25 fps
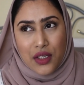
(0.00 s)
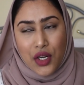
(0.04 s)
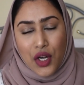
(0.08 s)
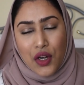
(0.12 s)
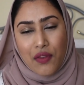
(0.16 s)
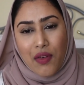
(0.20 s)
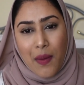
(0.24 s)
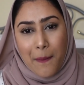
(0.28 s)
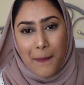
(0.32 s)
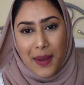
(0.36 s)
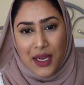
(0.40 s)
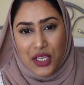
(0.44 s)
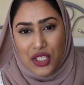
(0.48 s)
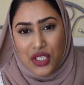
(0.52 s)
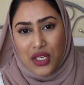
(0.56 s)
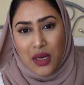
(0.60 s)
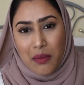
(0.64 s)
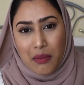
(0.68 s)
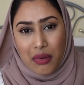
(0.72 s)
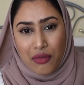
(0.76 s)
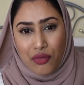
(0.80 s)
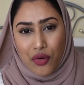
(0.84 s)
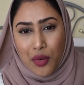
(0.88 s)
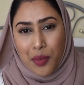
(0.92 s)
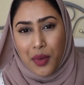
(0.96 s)
I don't know if I
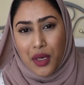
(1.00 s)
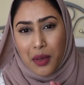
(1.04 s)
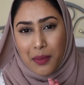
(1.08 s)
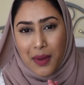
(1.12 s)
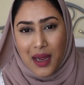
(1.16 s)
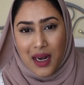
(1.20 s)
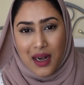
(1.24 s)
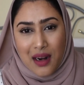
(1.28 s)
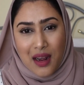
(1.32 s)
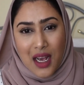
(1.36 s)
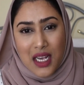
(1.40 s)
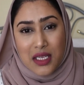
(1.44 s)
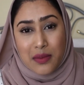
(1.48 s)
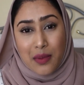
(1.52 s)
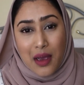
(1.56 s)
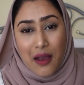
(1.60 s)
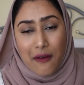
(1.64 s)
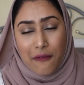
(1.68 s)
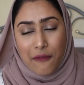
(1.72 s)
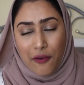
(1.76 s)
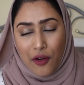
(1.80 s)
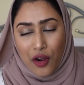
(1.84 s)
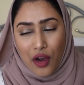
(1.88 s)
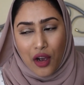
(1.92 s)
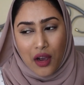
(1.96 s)
mentioned it before, but you guys might
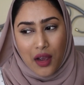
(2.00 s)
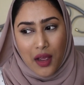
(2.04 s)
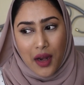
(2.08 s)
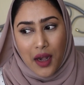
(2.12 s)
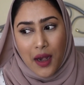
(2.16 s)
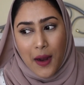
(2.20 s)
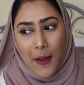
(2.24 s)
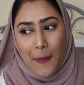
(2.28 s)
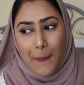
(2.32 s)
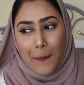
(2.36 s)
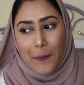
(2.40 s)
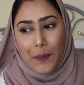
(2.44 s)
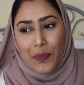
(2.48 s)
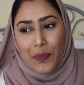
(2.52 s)
have forgotten,